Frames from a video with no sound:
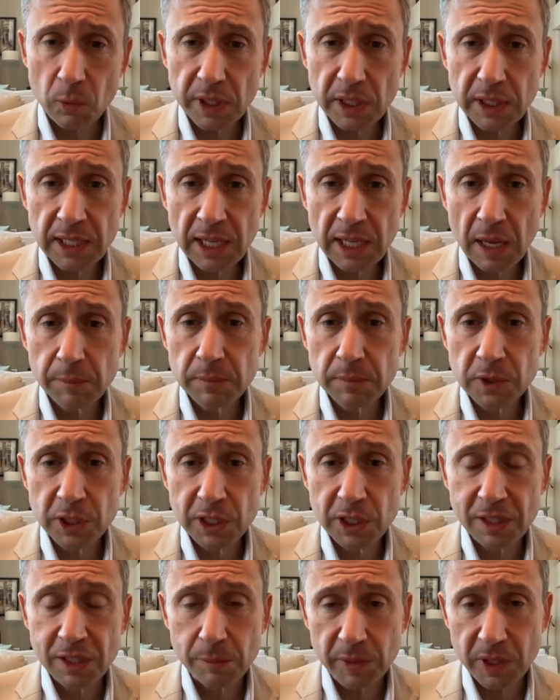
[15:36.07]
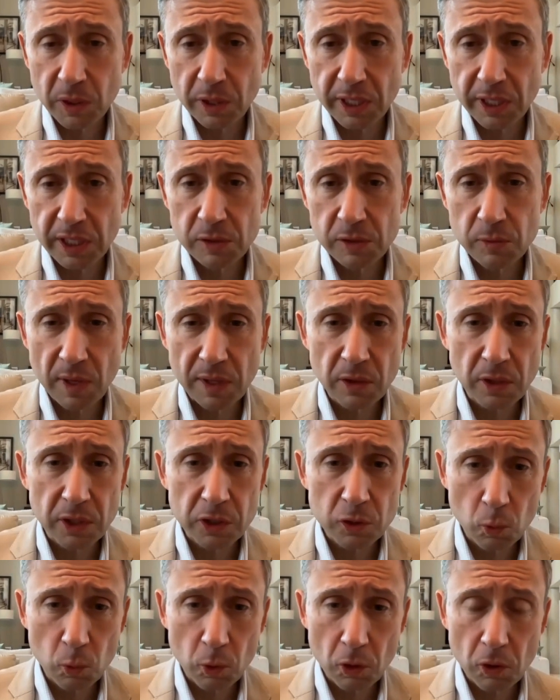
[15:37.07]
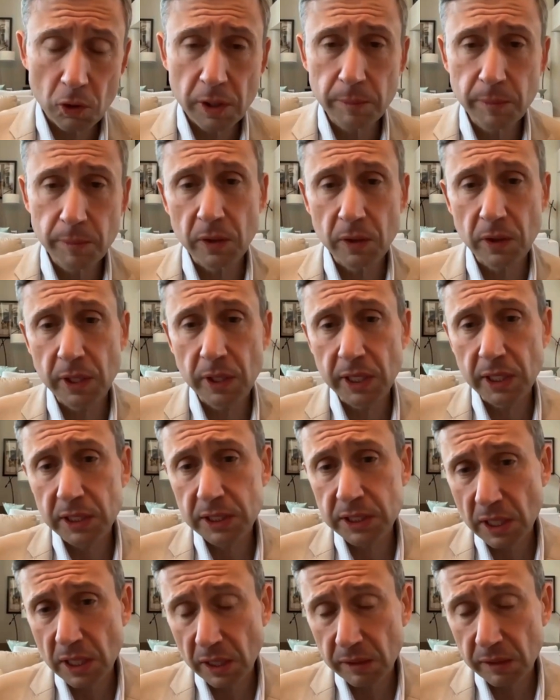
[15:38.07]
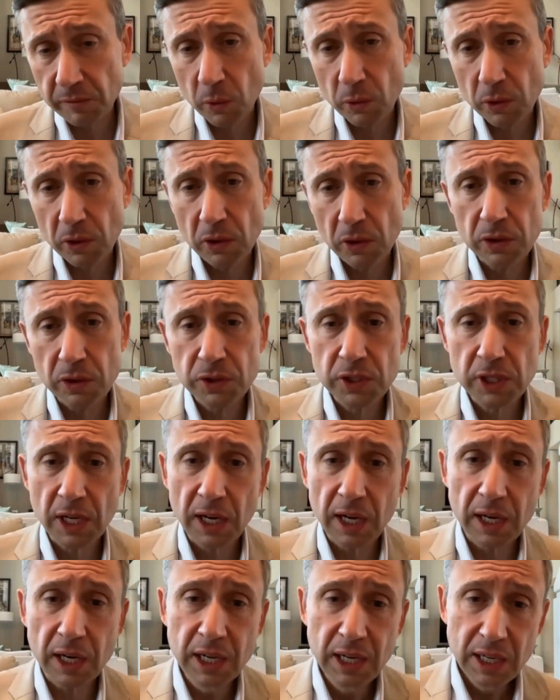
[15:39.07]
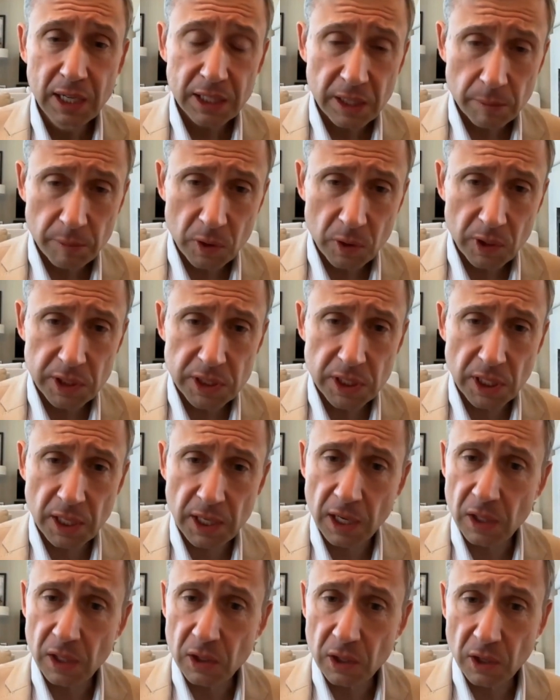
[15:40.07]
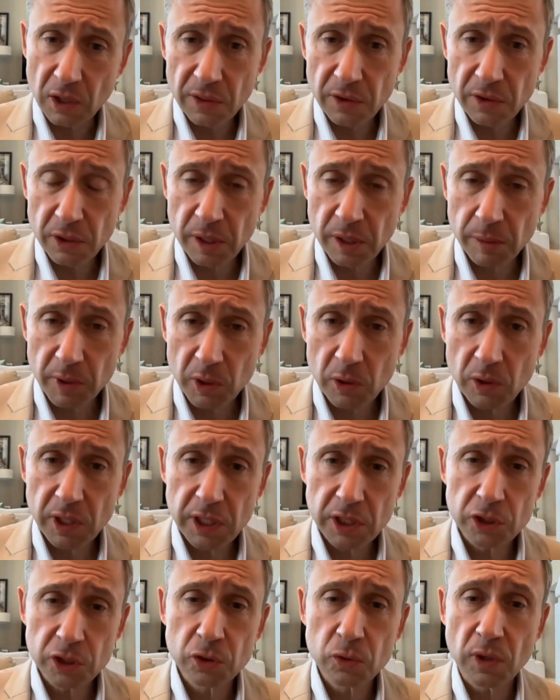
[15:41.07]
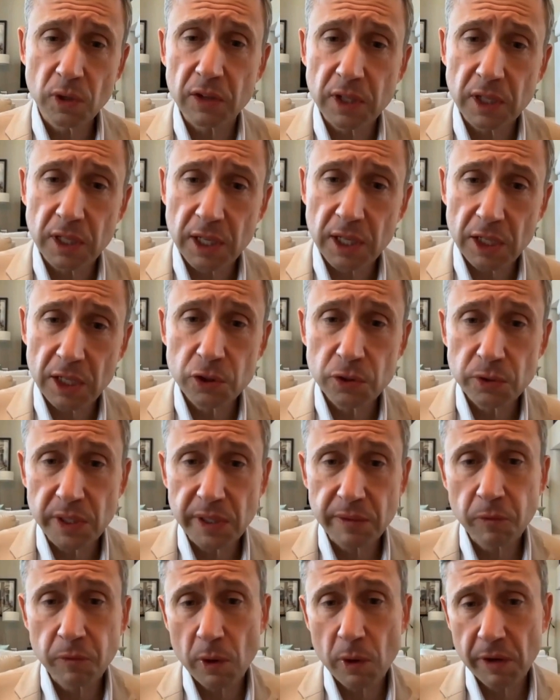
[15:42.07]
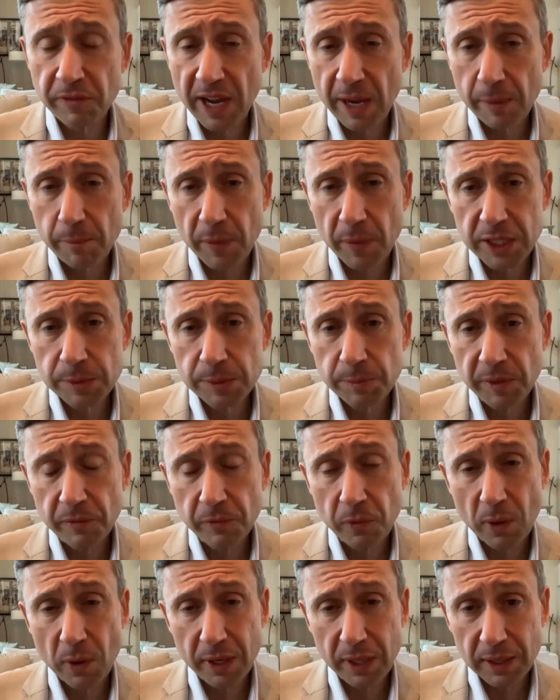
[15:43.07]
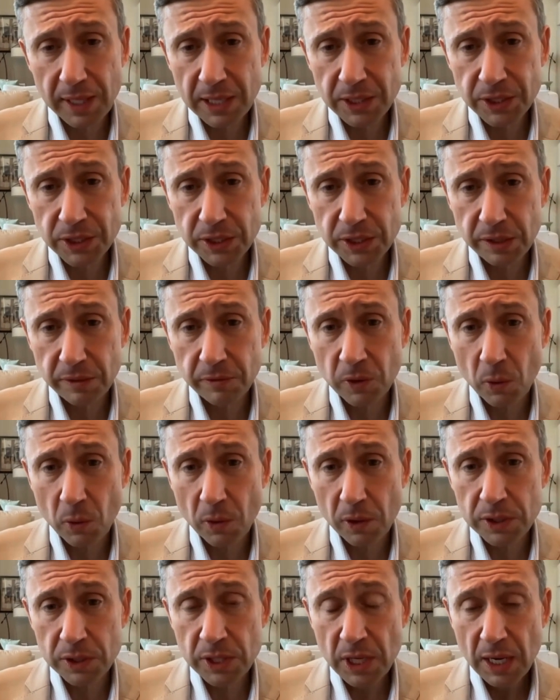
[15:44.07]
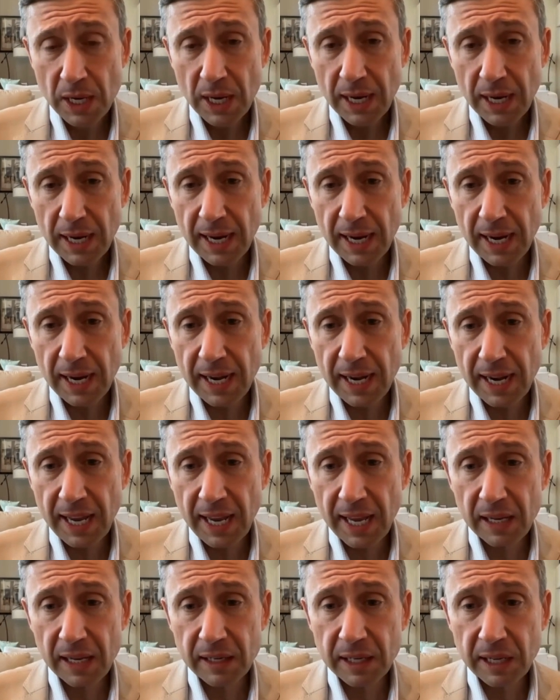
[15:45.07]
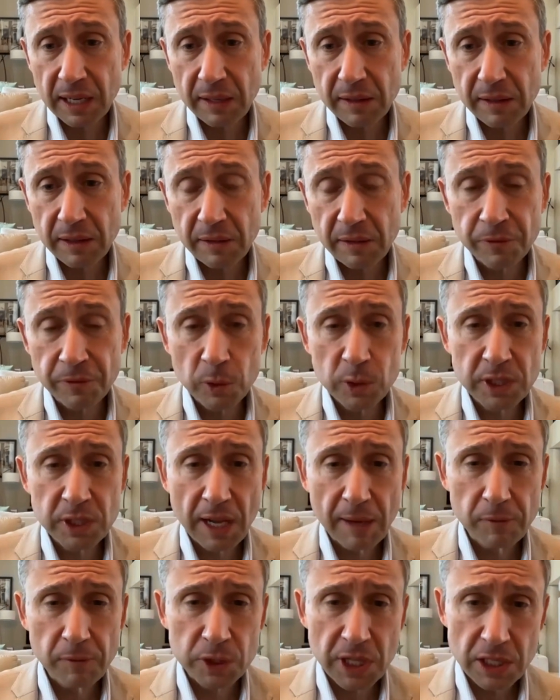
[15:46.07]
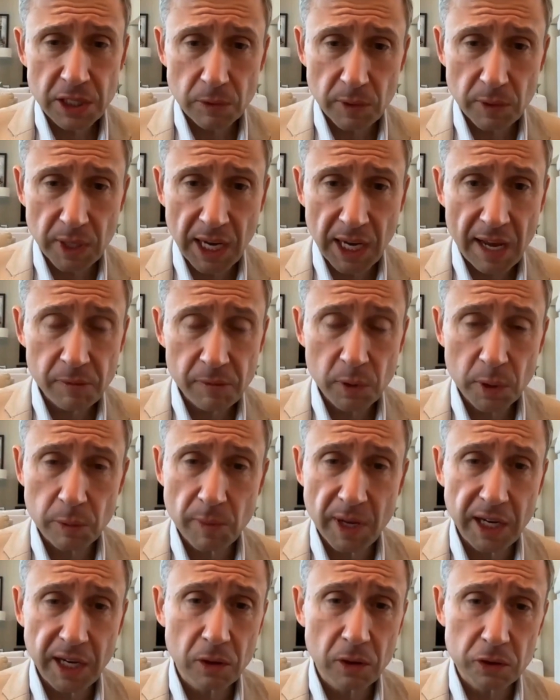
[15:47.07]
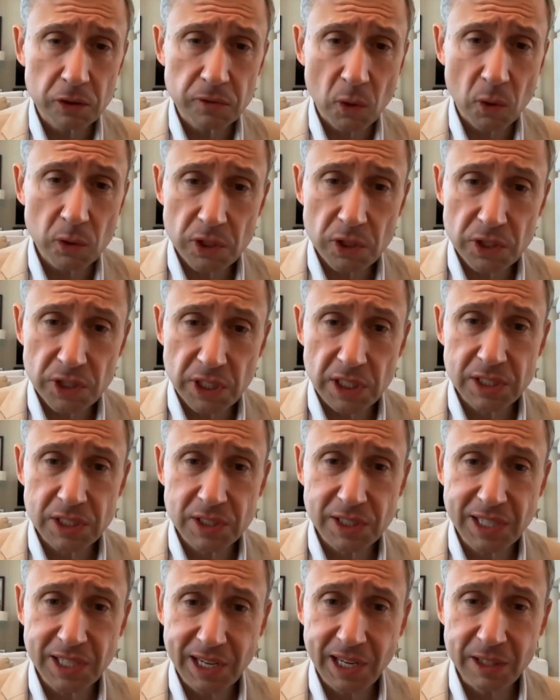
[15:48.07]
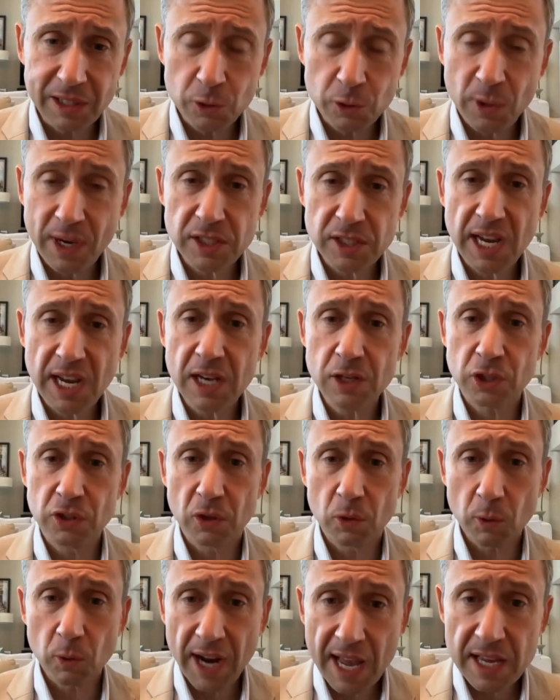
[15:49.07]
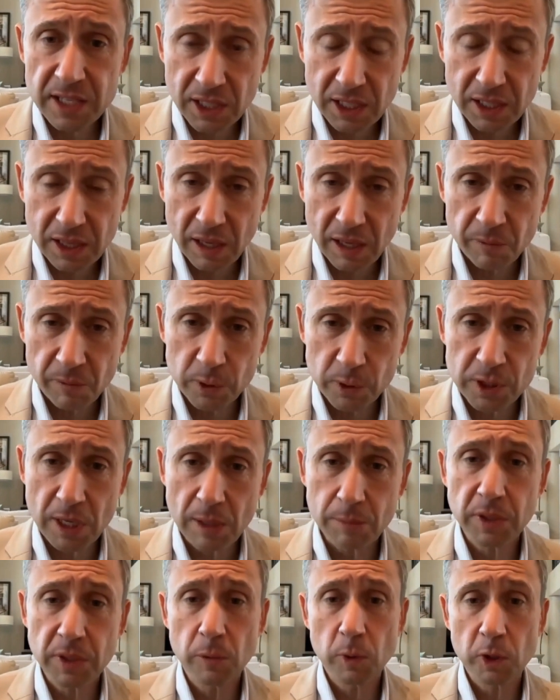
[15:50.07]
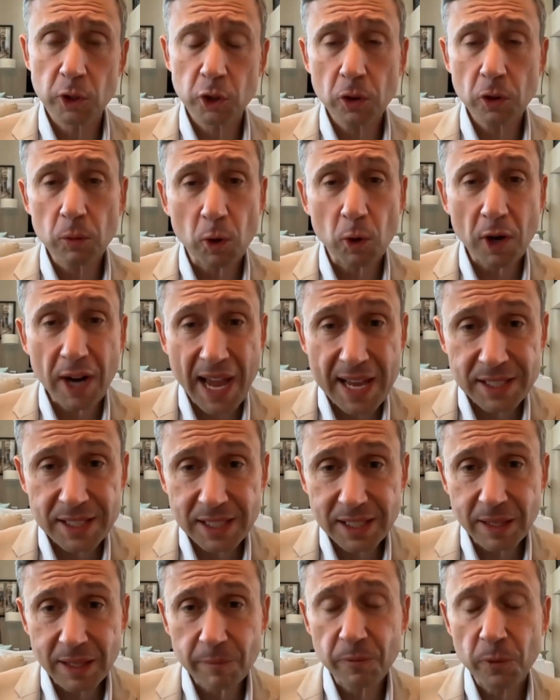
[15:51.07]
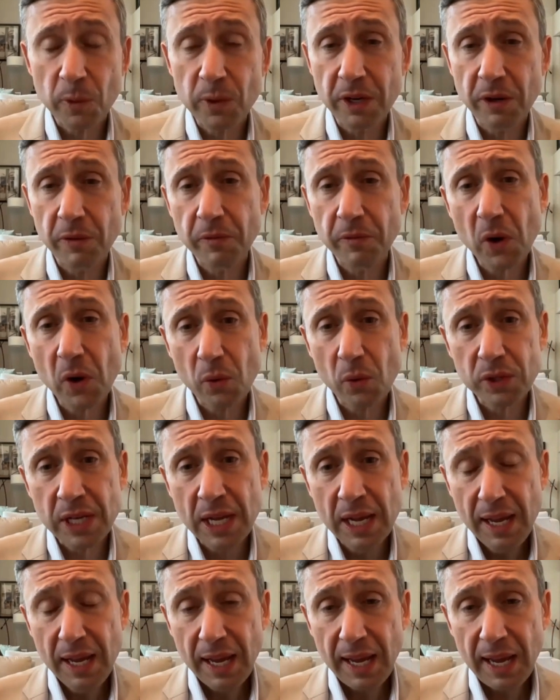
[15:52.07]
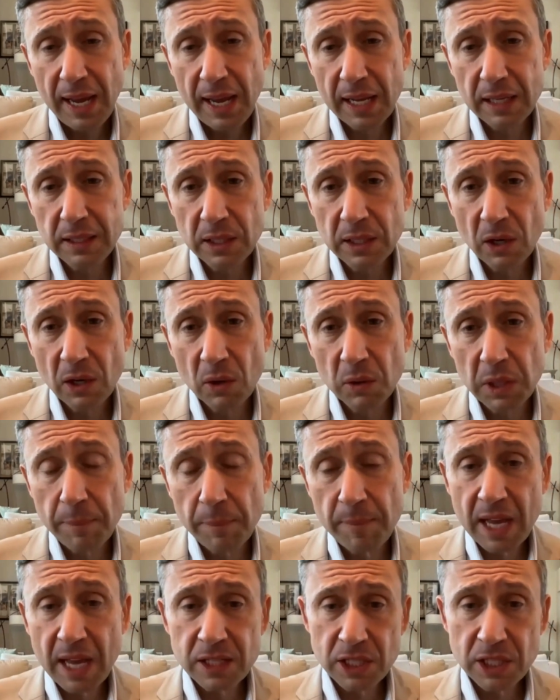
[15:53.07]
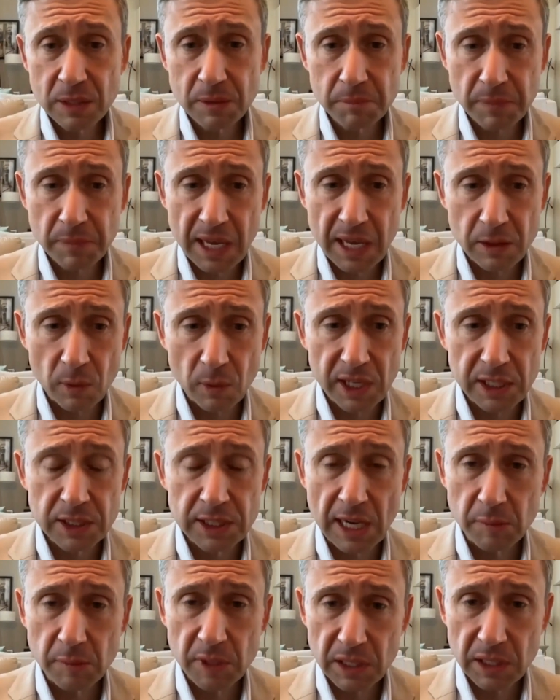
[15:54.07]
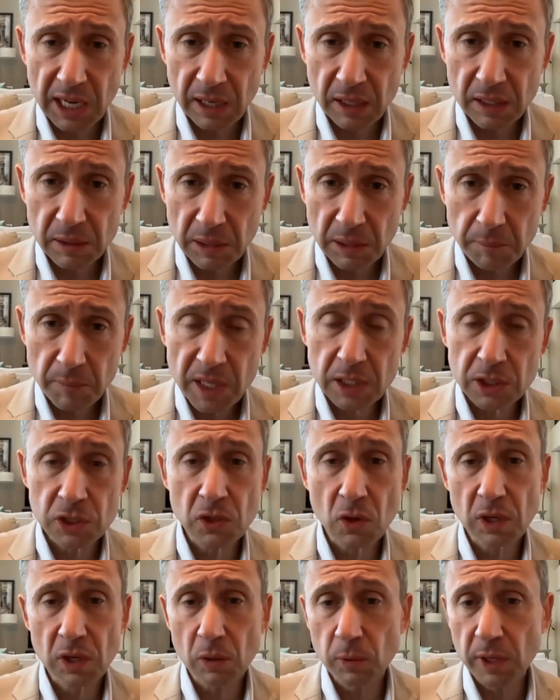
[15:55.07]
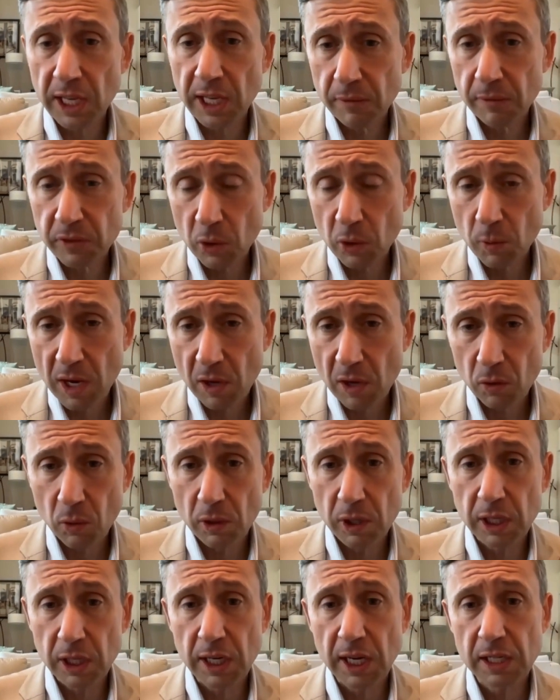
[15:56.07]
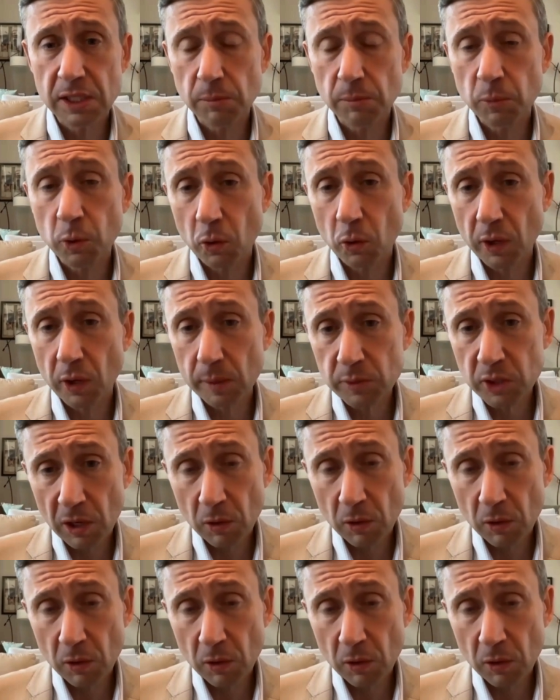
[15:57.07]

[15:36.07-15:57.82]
We come to communities, whether it's rural communities, young voters, communities of color, other communities throughout the country, 4 to 5 months before an election, of course. And the first conversation we have with many of those voters is transactional. We're asking them for something in return. We're asking them for their vote. And, imagine, by the way, Simon, like in Minnesota, we have year-round organizing programs.